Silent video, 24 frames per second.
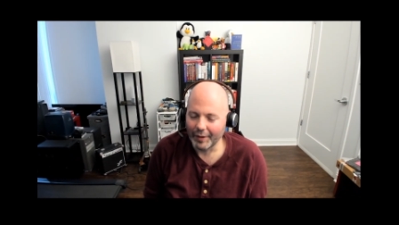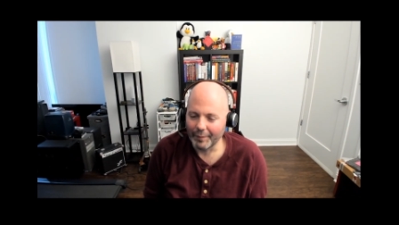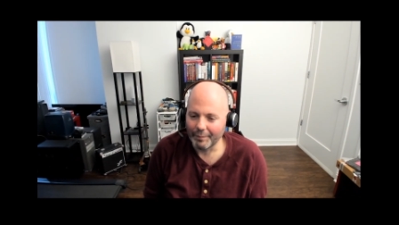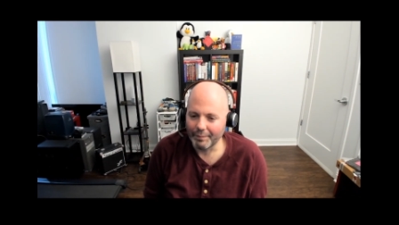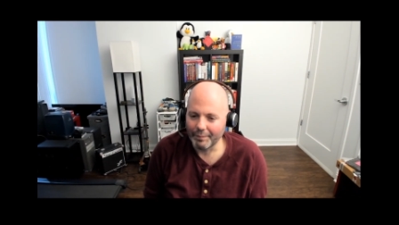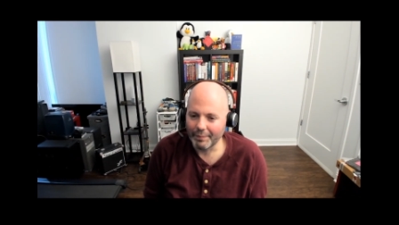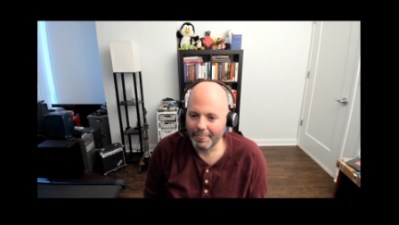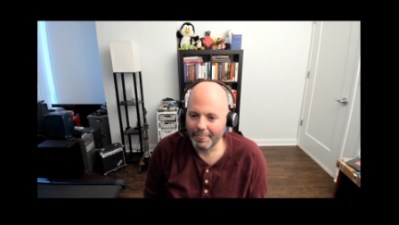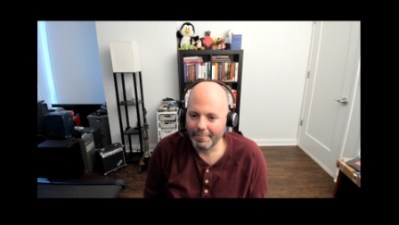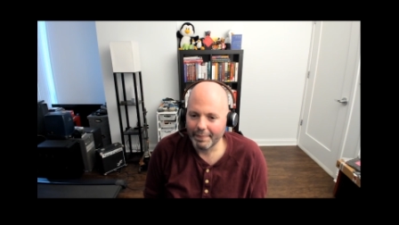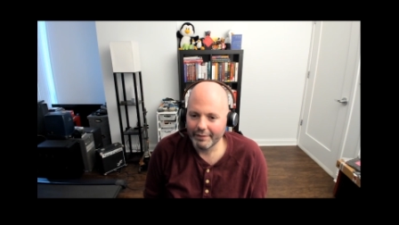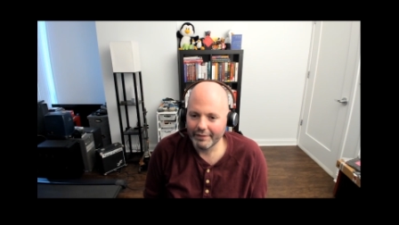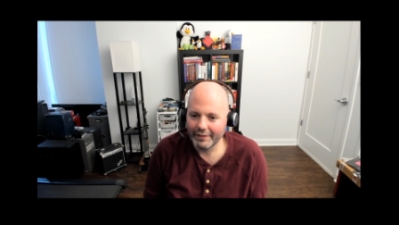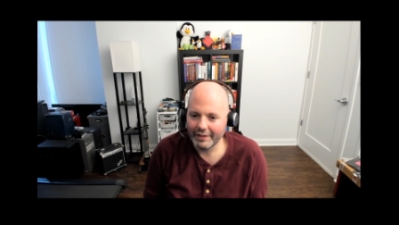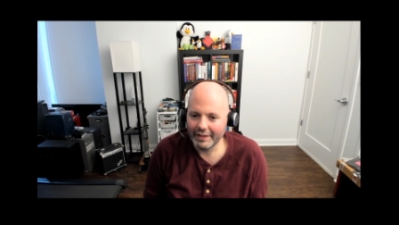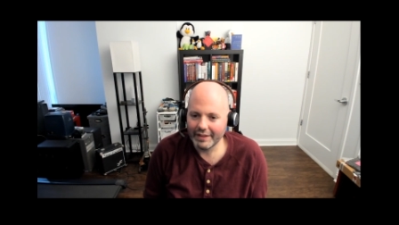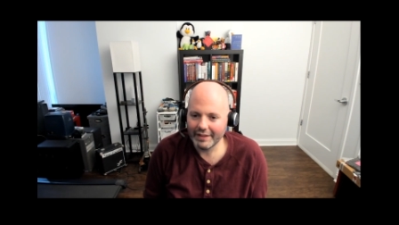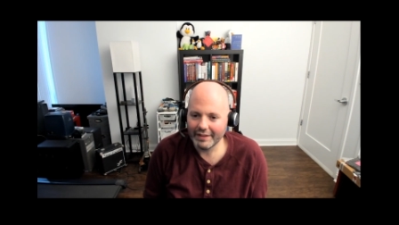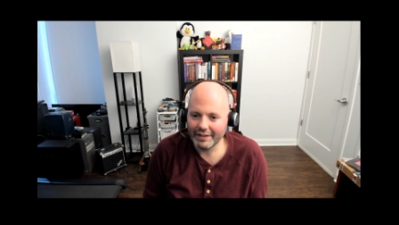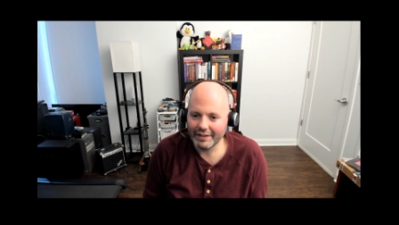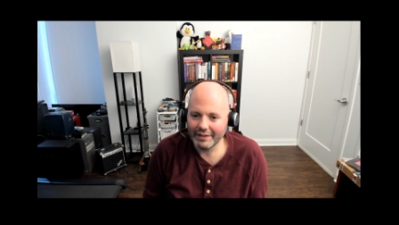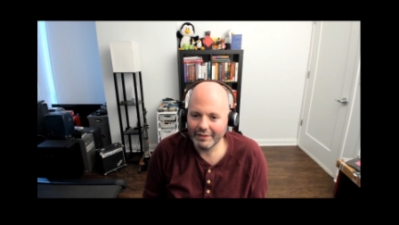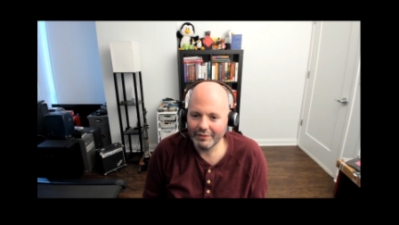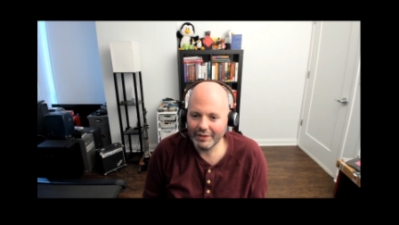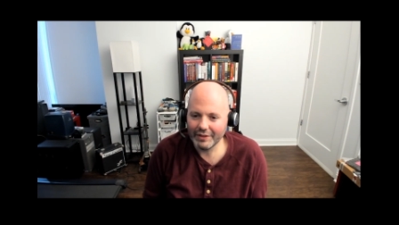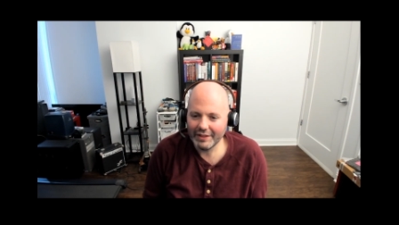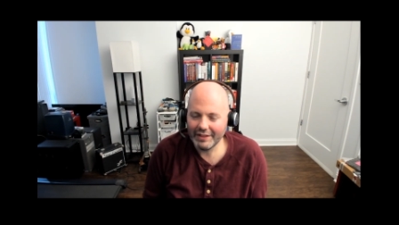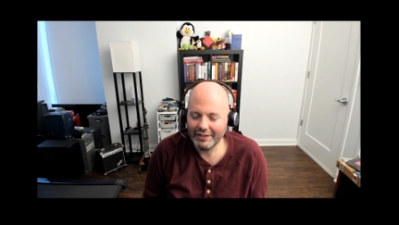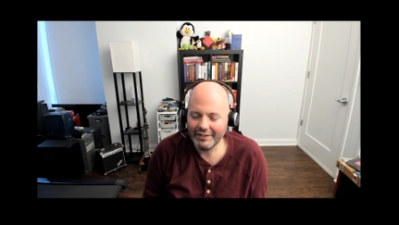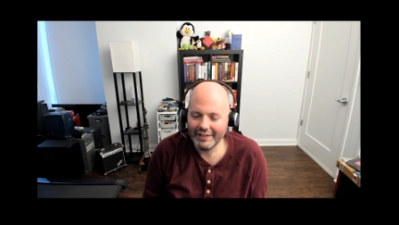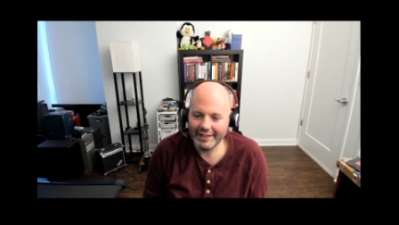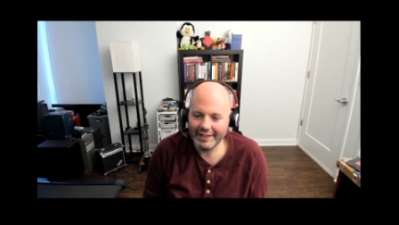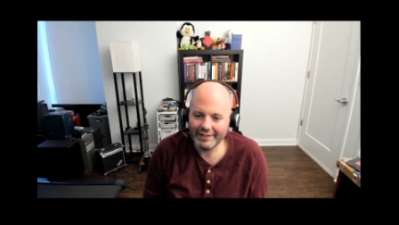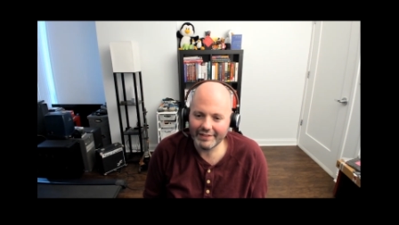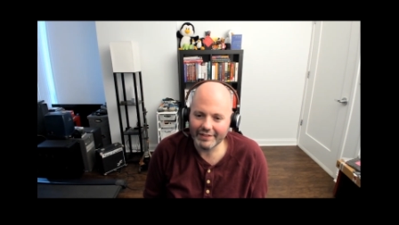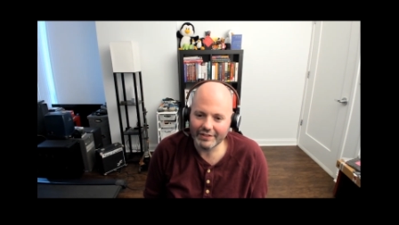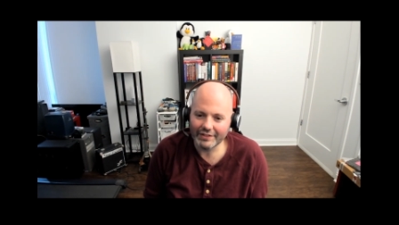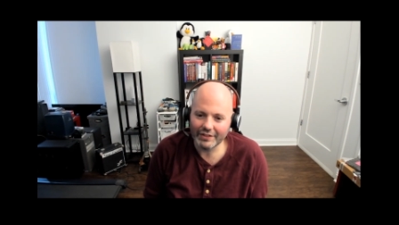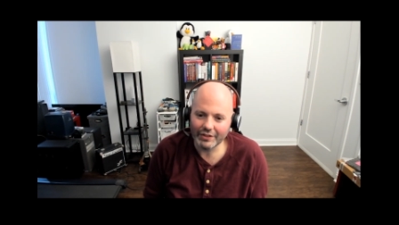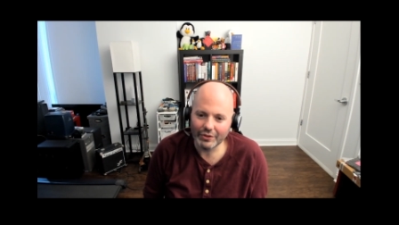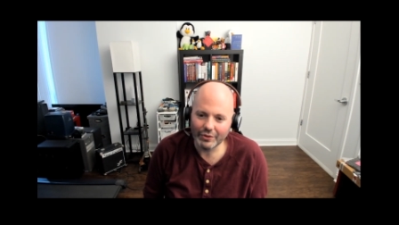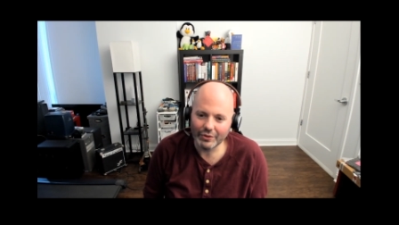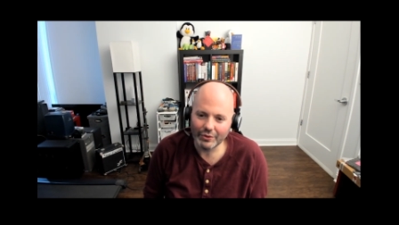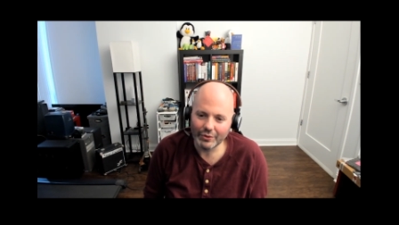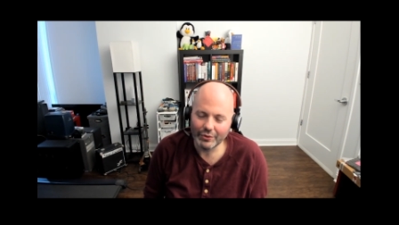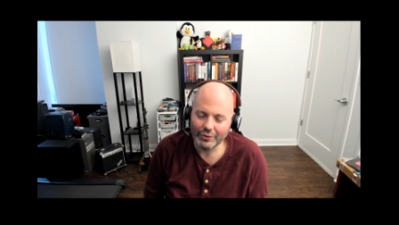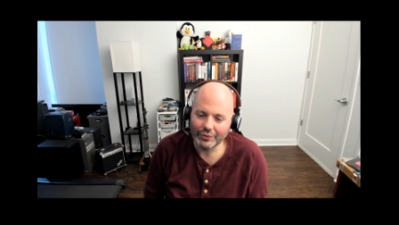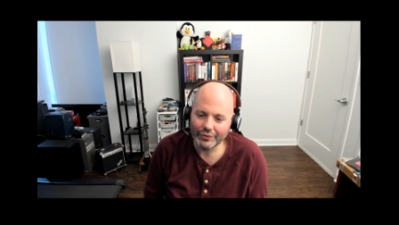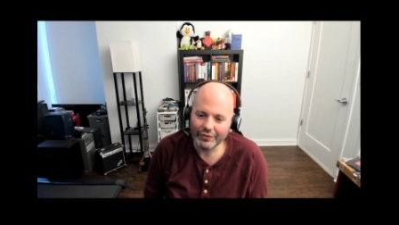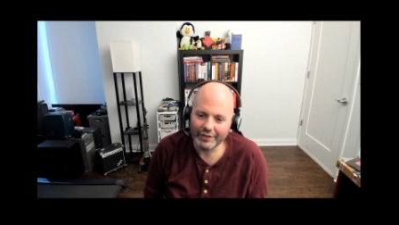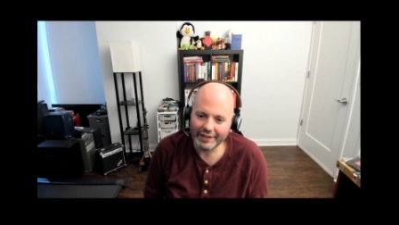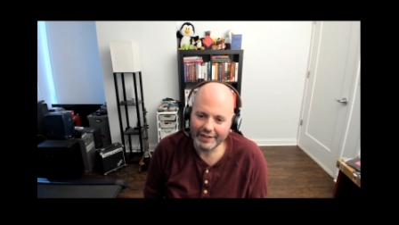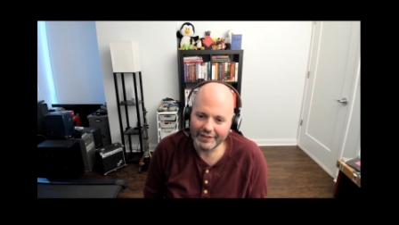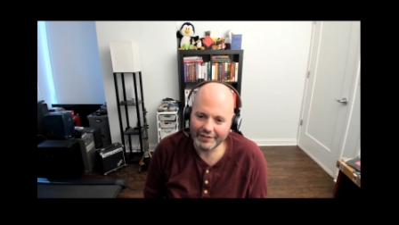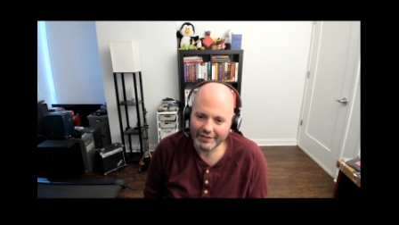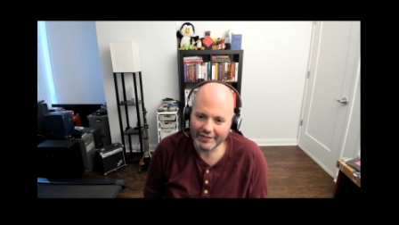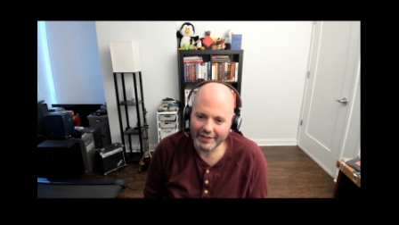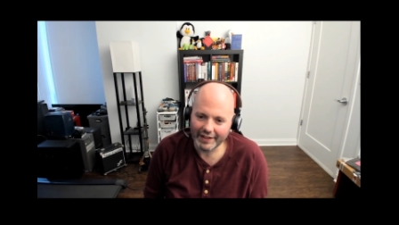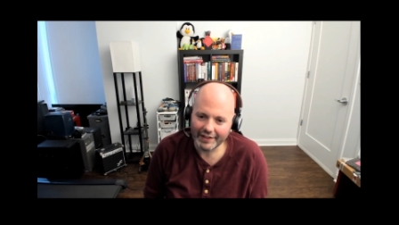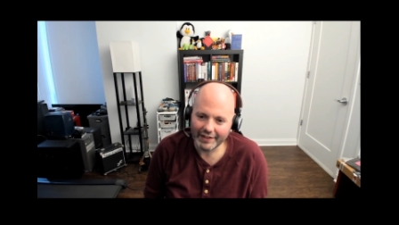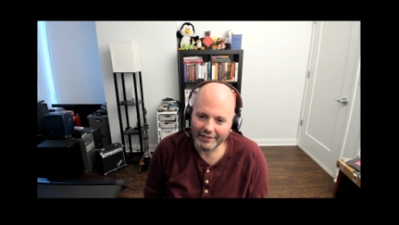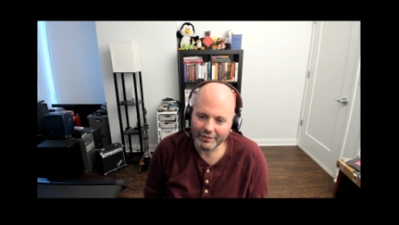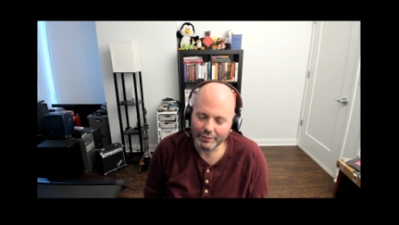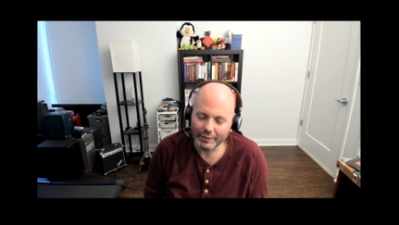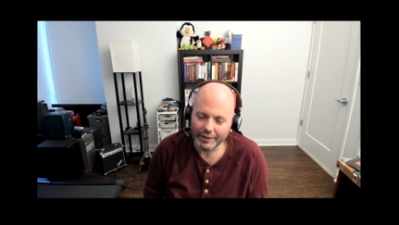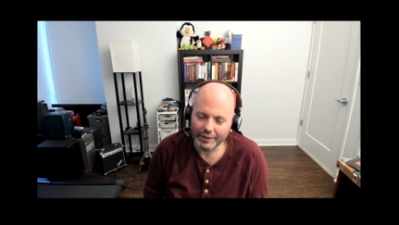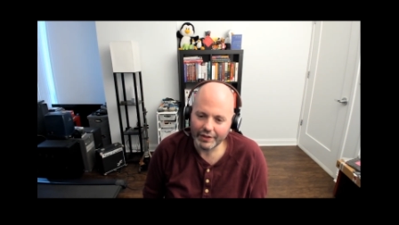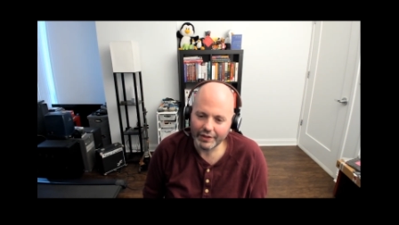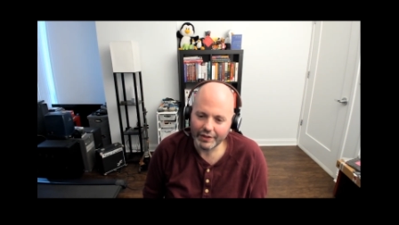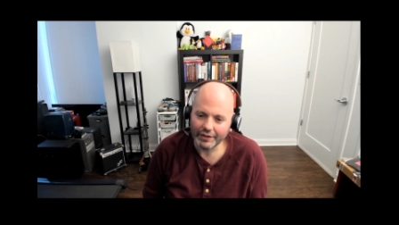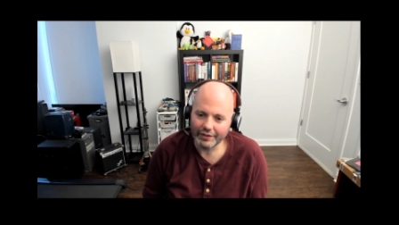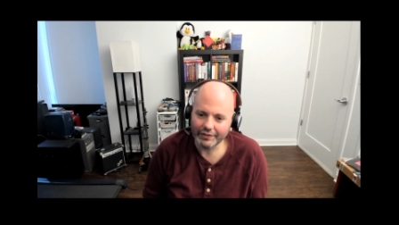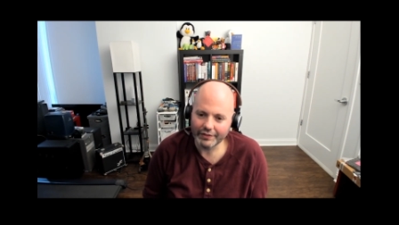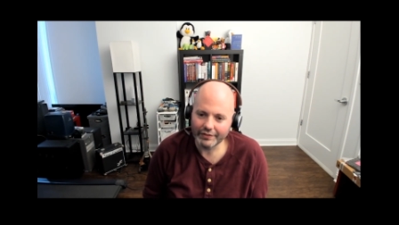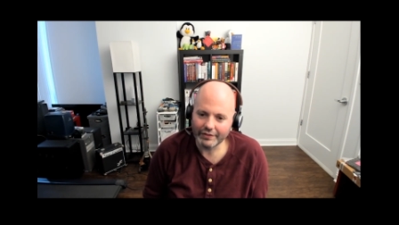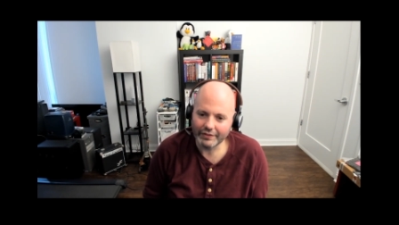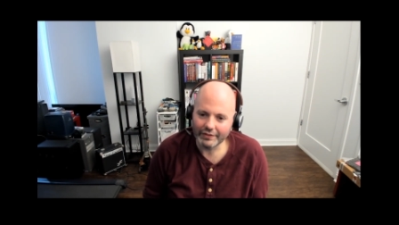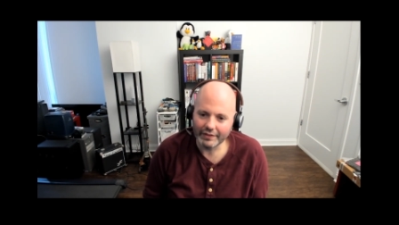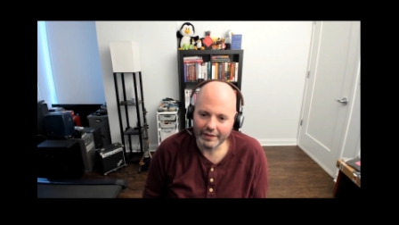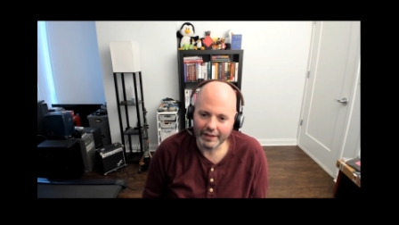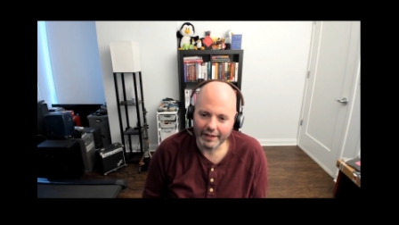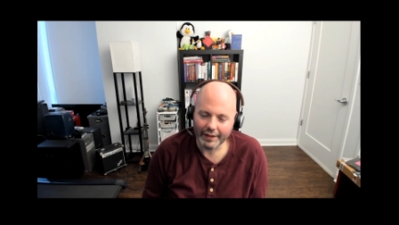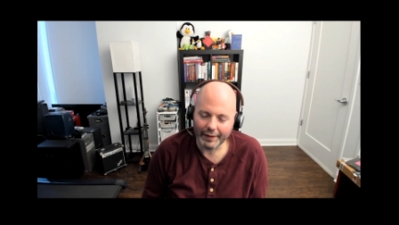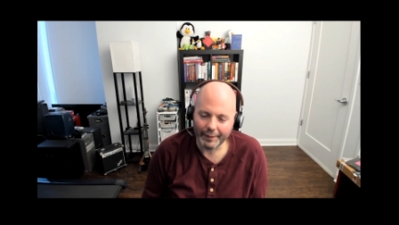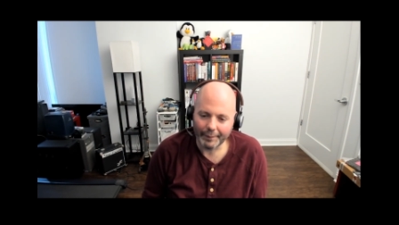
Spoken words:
What you need to do these days when you're